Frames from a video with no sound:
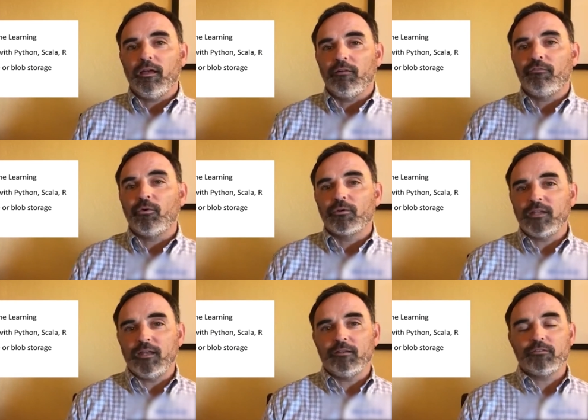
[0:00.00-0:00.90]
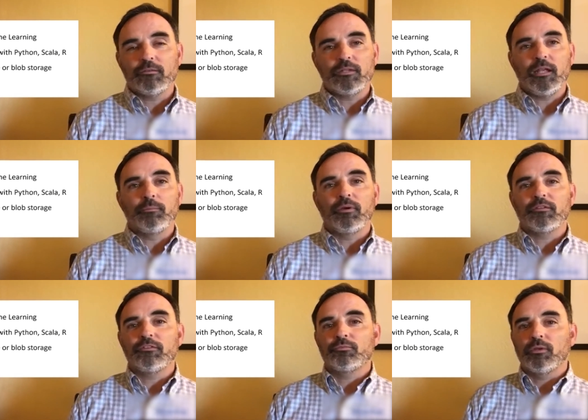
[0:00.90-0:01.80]
for data. So
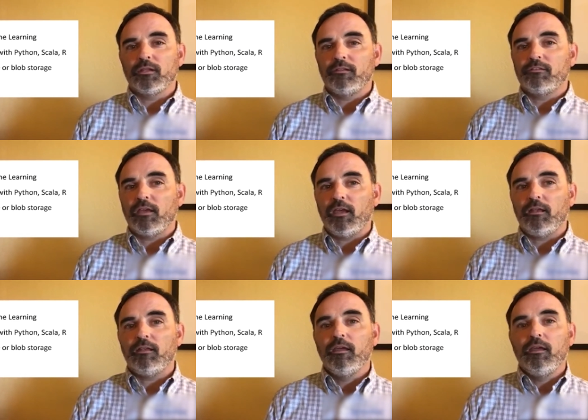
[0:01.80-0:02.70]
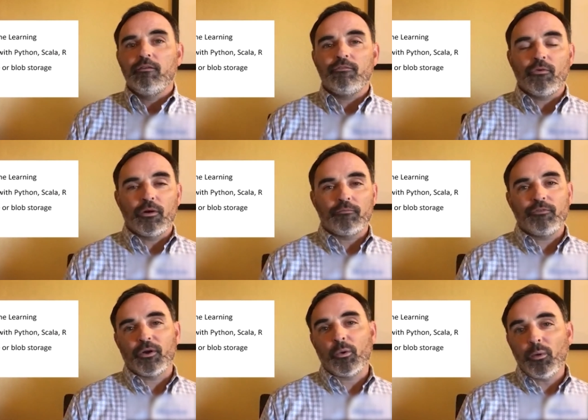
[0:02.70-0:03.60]
Databricks is really designed for
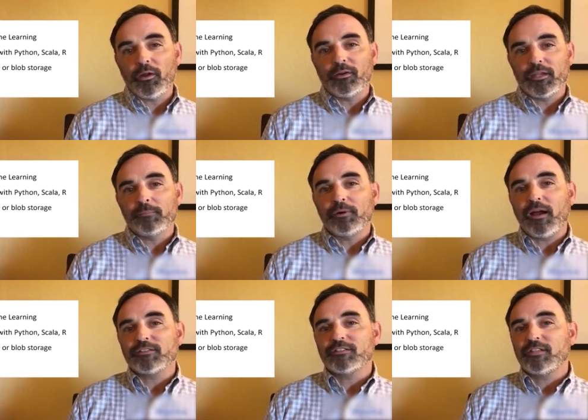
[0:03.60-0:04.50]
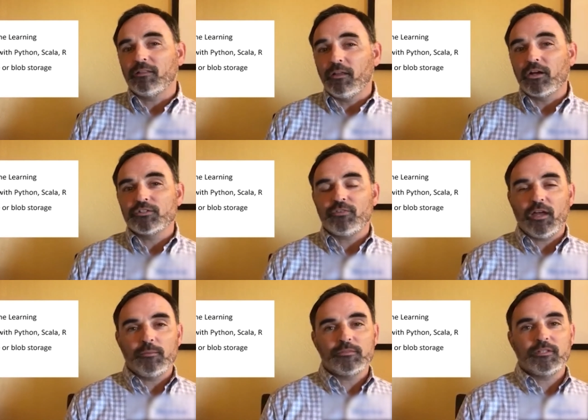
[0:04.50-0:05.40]
querying and processing large
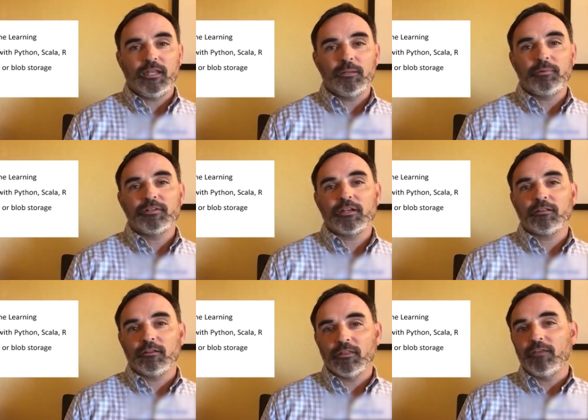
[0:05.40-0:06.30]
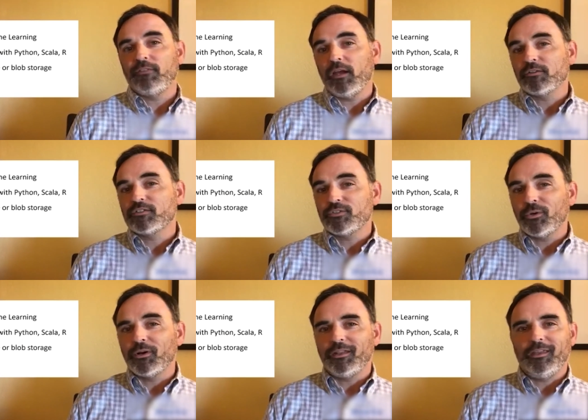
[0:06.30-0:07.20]
volumes of data, particularly if they are
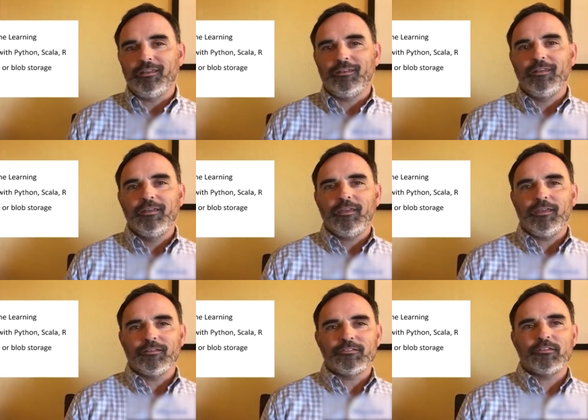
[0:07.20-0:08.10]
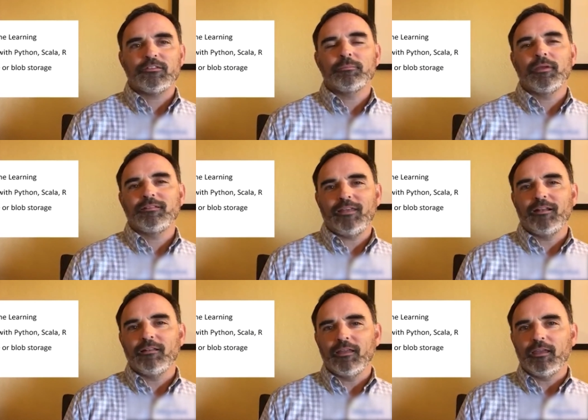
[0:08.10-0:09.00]
stored in a system like
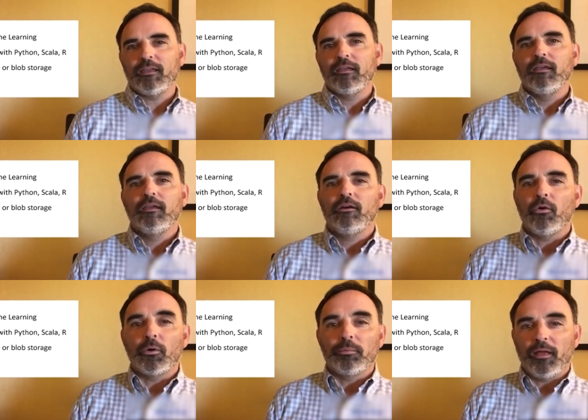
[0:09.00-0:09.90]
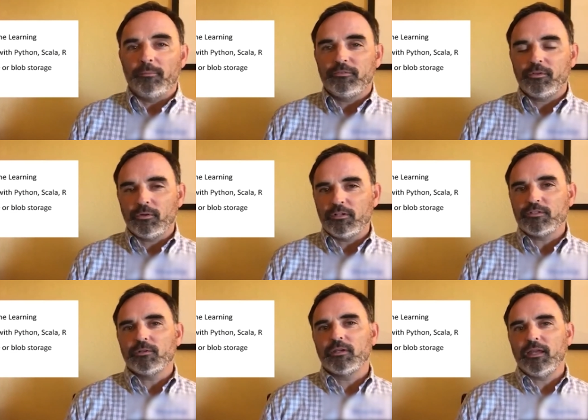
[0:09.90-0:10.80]
Data Lake or blob storage.
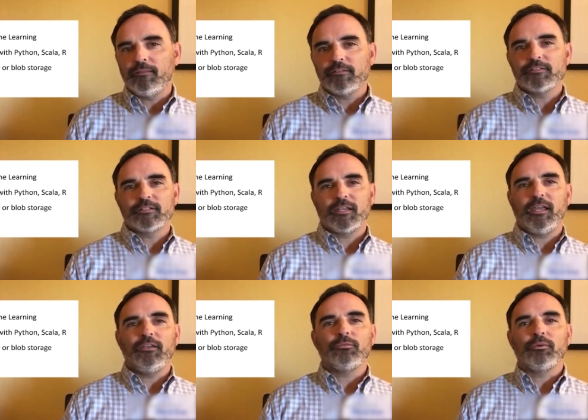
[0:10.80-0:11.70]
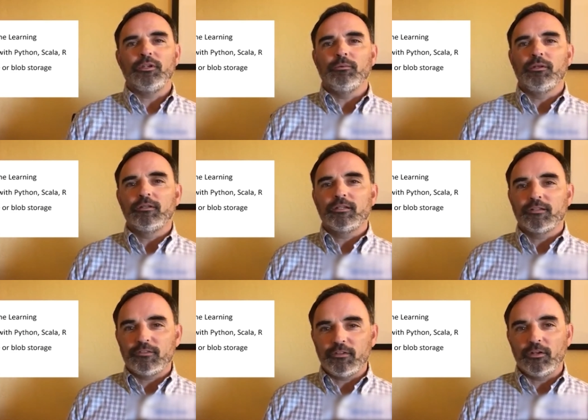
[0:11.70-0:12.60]
So again, this is a case where you would
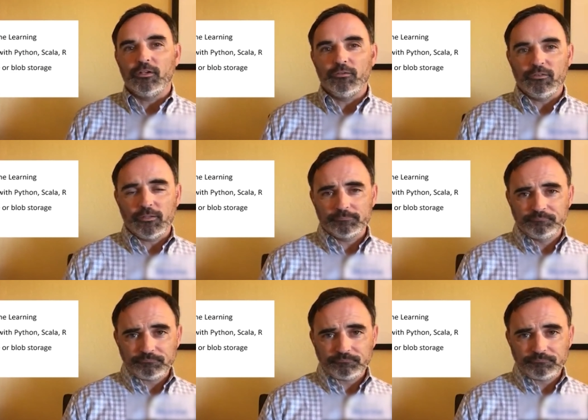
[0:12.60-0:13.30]
consider using